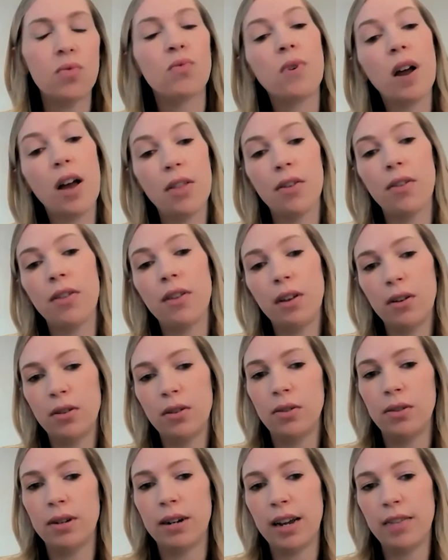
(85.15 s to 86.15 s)
rather than go
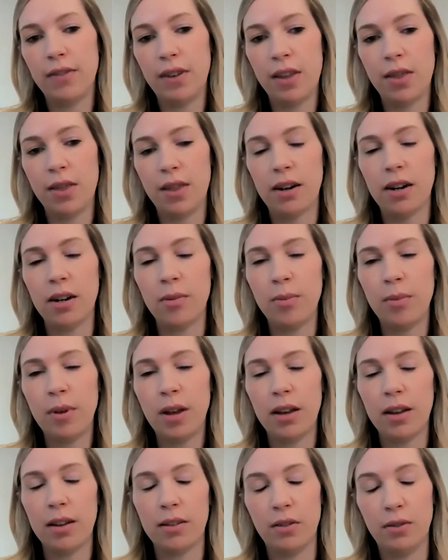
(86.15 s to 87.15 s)
to an
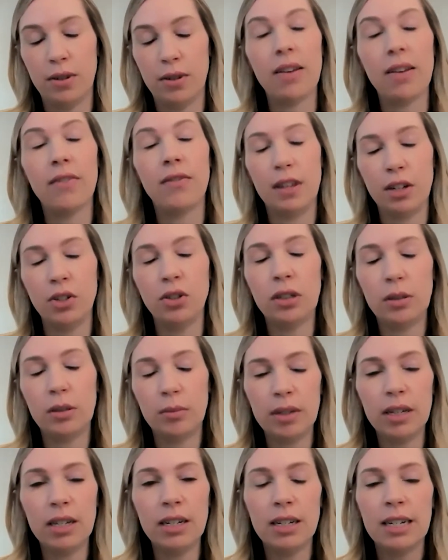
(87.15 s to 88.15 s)
IV
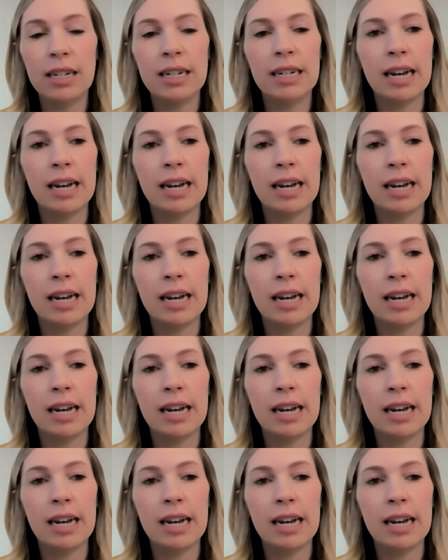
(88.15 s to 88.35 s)
treatment,